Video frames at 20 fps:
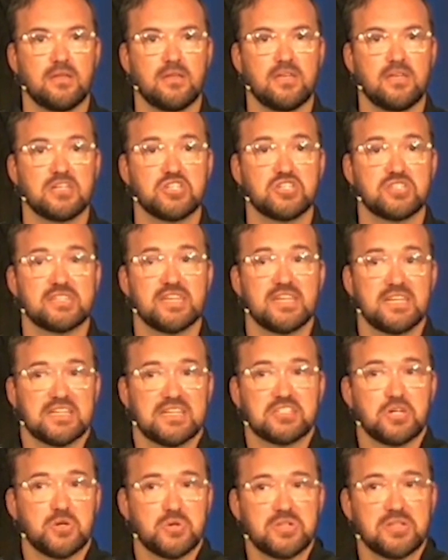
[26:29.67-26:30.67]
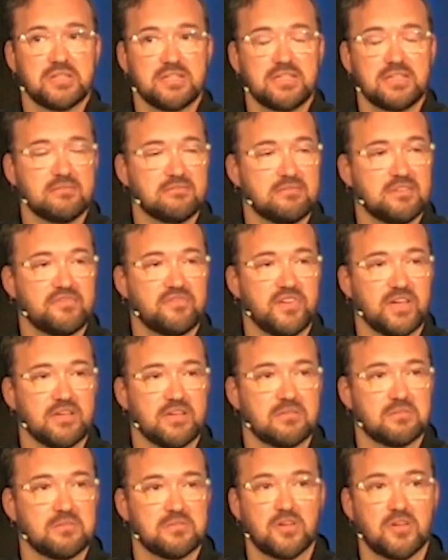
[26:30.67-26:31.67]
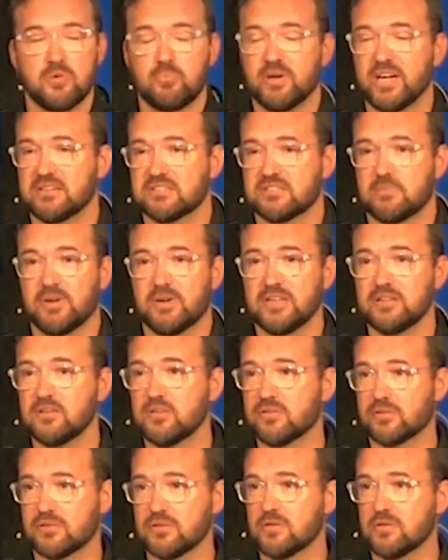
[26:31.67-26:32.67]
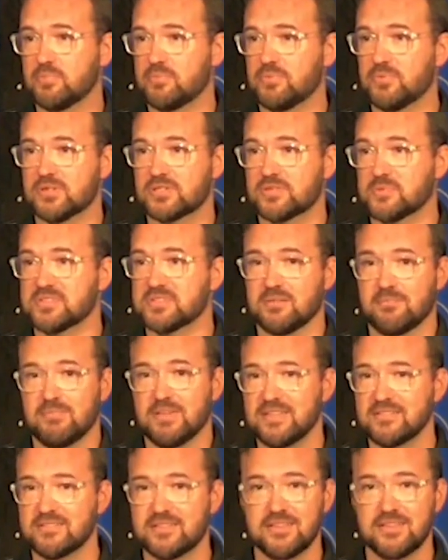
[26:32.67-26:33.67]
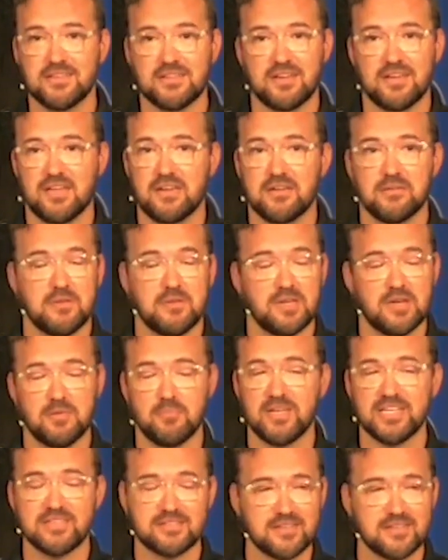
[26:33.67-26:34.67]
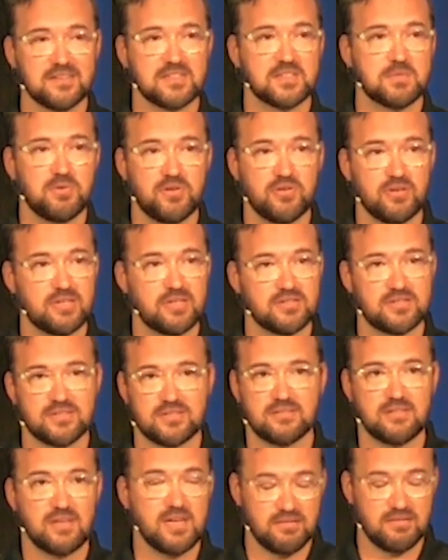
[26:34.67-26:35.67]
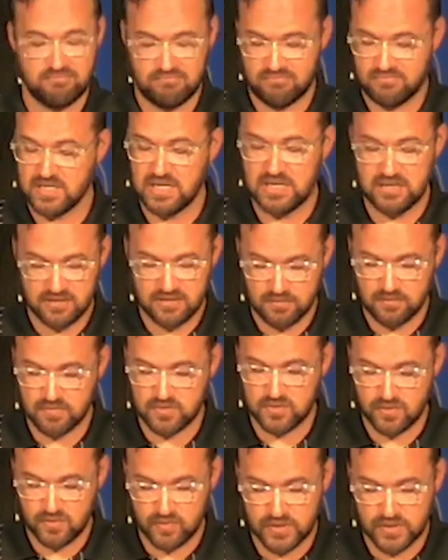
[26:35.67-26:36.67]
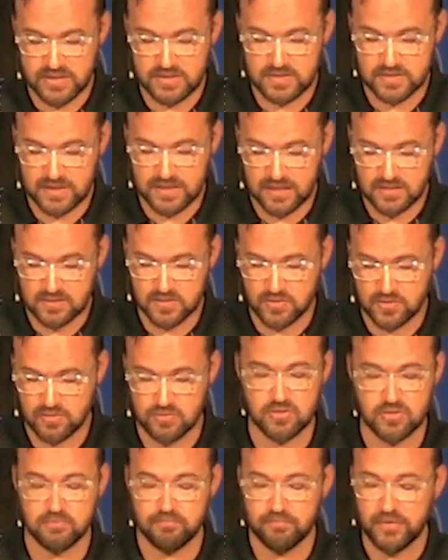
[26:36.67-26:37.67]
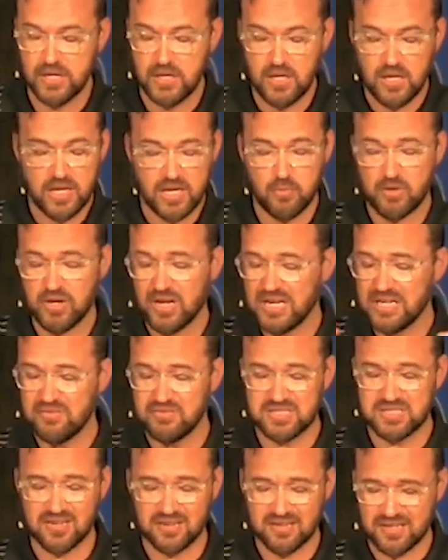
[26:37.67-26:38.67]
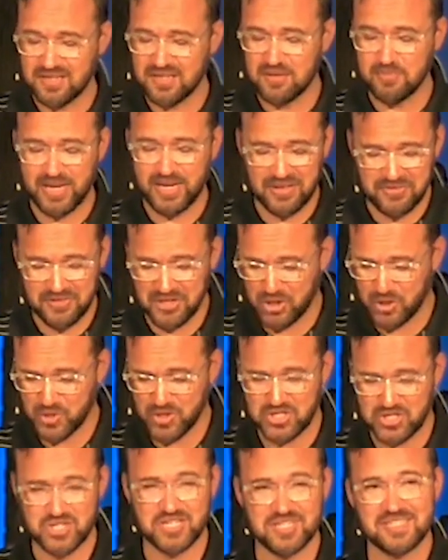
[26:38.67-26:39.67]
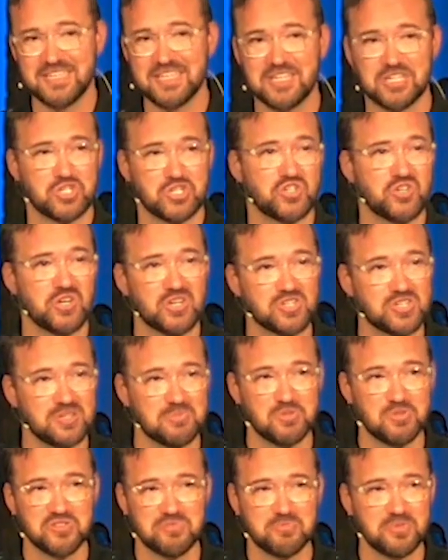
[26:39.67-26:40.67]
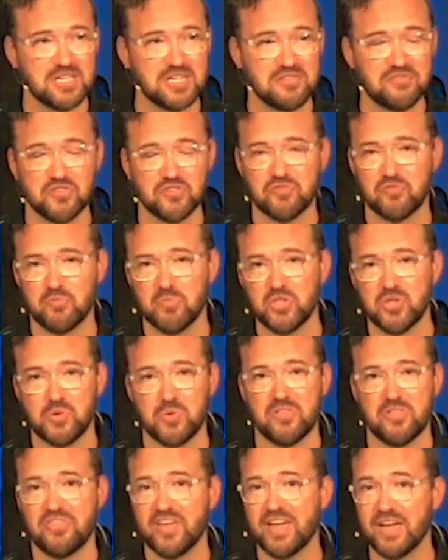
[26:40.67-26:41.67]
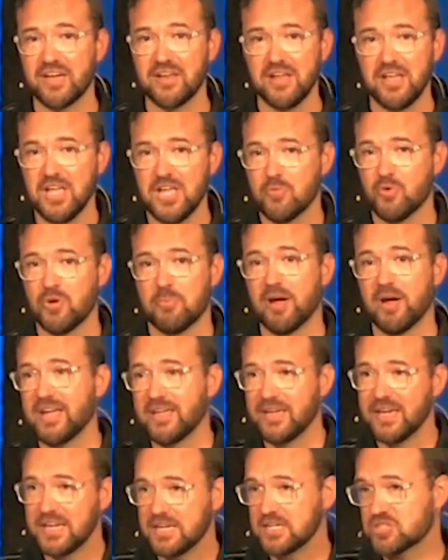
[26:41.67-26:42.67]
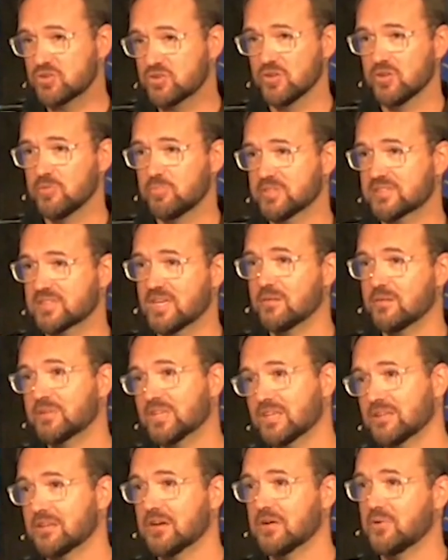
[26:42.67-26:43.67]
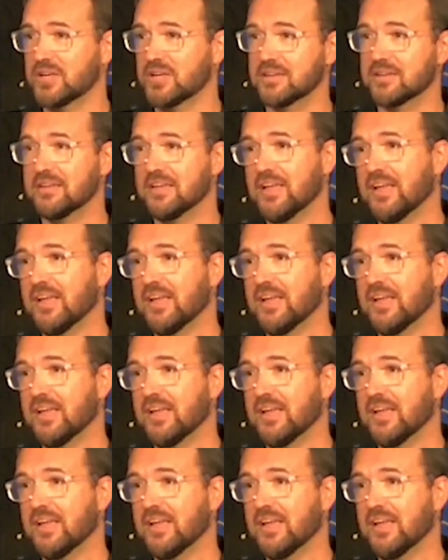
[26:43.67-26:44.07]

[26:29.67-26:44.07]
And just anecdotally, if I go back to my youth group, which was amazing, and I had an amazing experience, that data certainly stands true. And we're not even talking about the Christian deconstruction movement, if you're familiar with that, where my age group is coming and going,